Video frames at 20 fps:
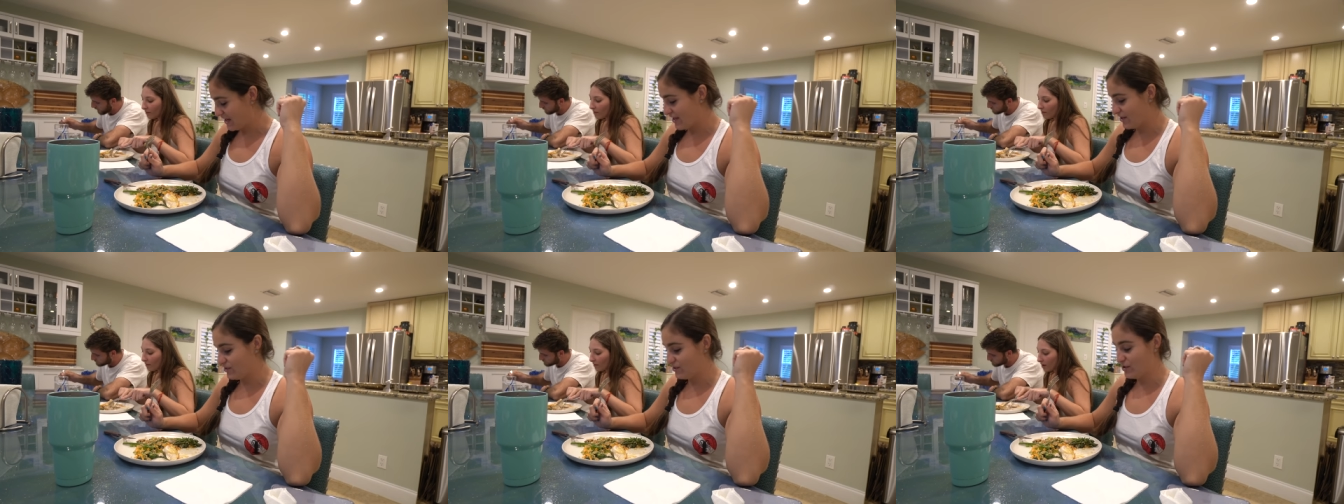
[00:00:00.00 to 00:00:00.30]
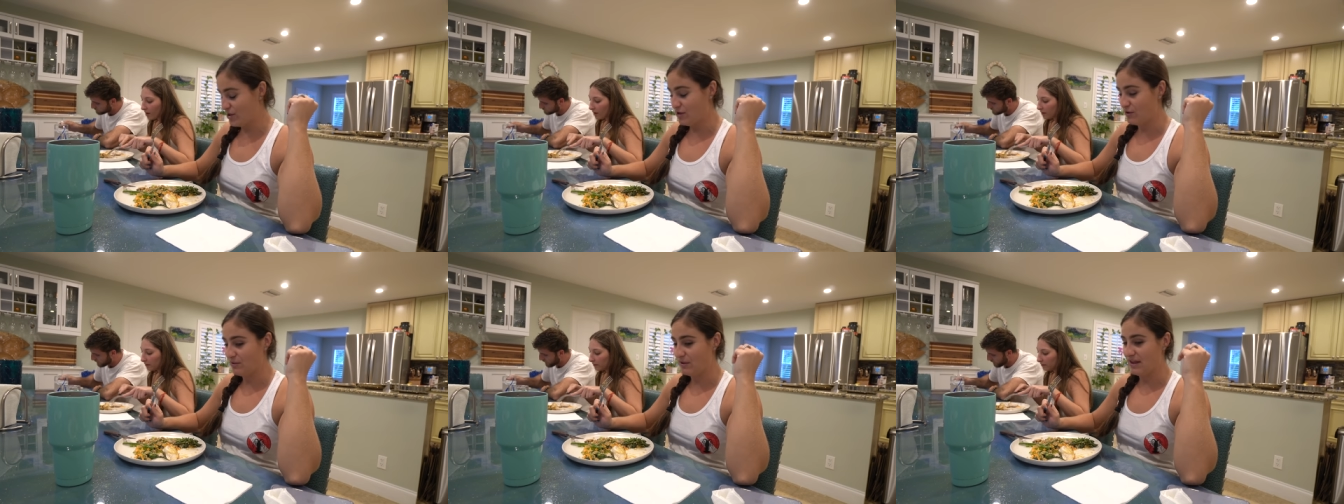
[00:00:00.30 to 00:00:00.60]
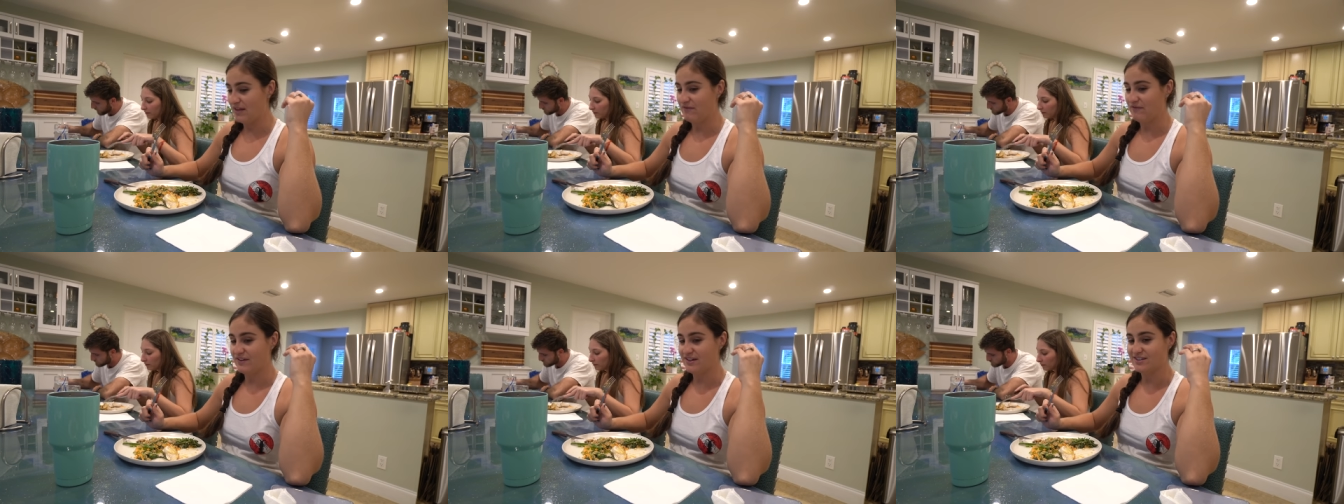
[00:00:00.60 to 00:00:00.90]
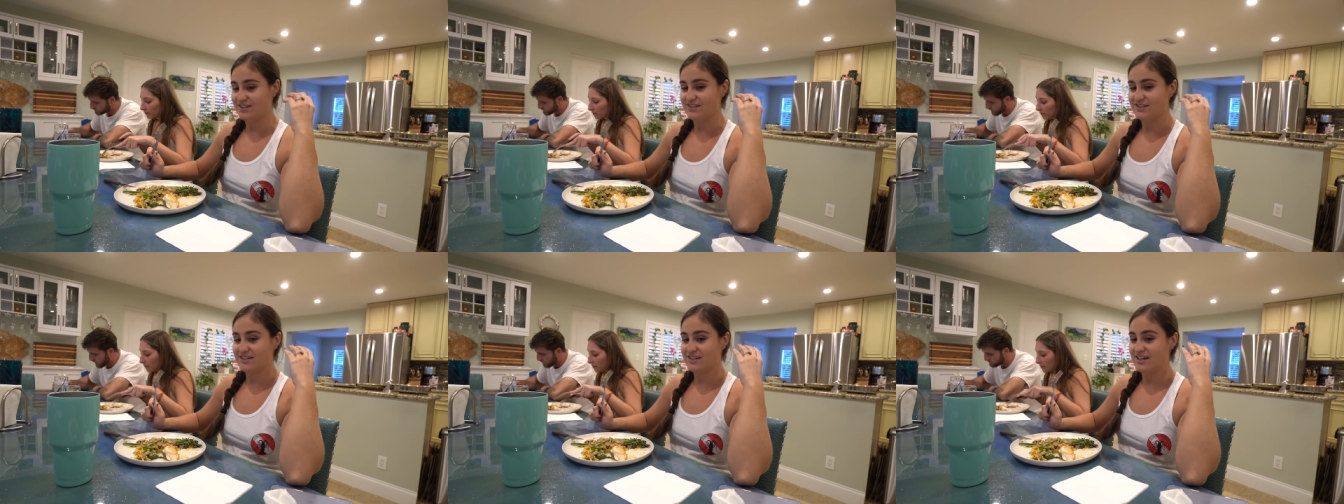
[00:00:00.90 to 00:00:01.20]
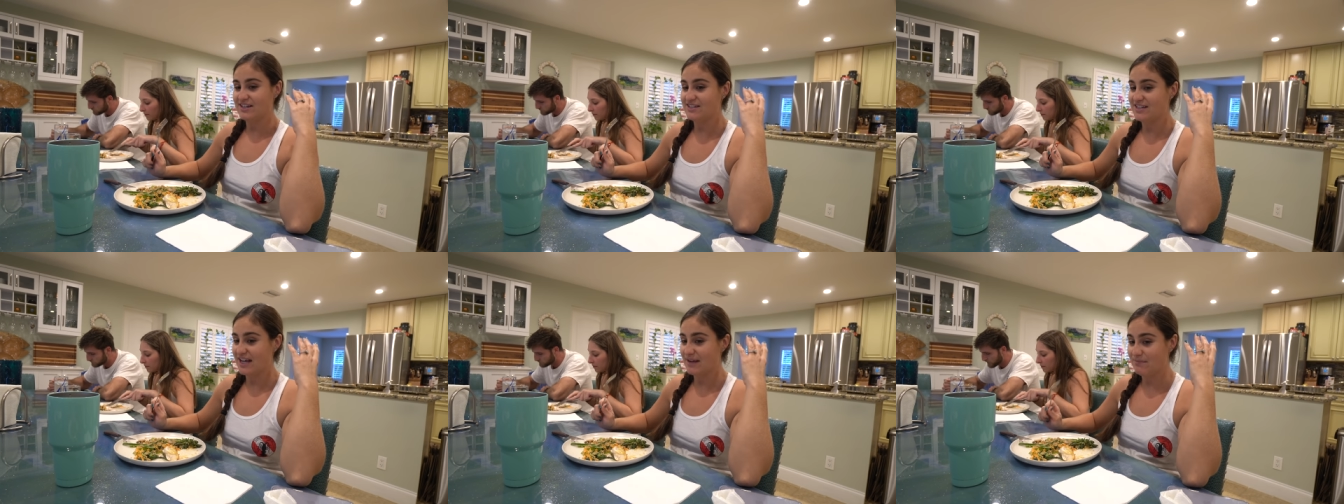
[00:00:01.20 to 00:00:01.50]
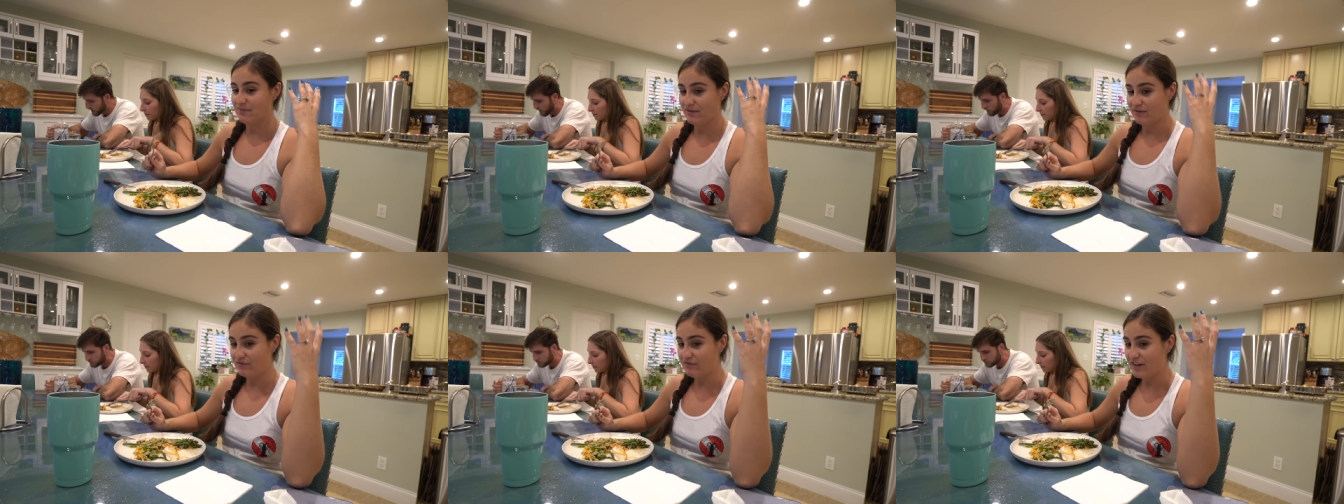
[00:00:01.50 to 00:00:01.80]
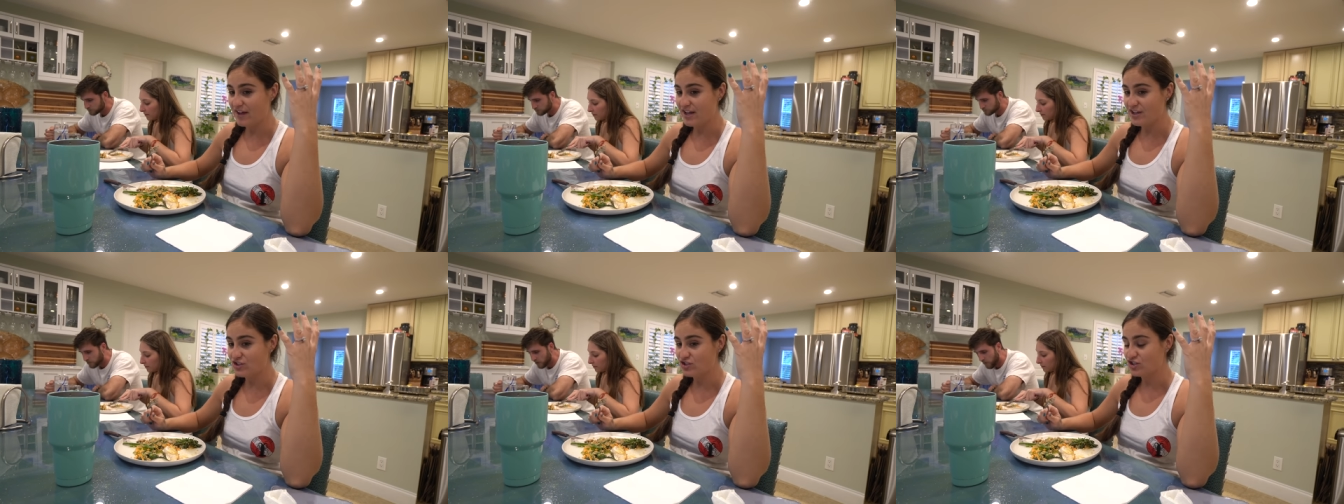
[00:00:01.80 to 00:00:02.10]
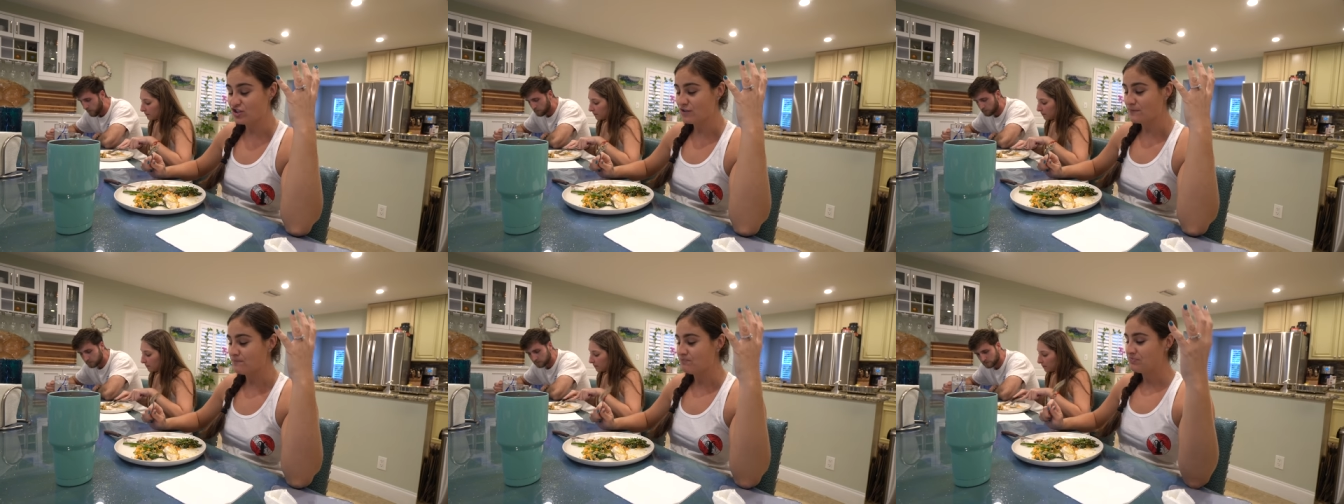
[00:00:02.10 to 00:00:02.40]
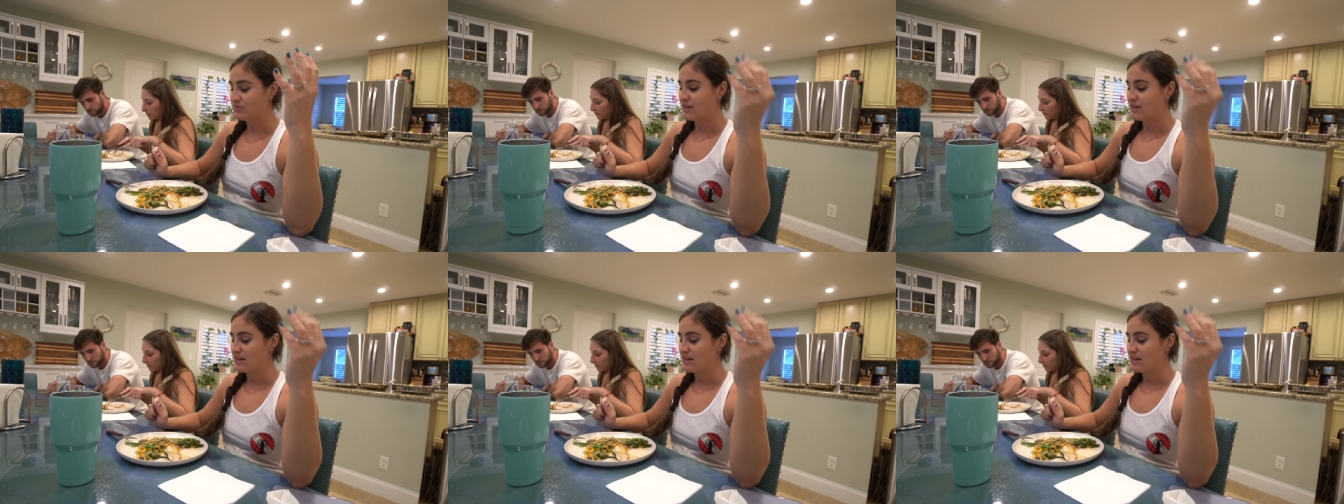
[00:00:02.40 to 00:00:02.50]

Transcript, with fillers: I don't know if it's the type of fish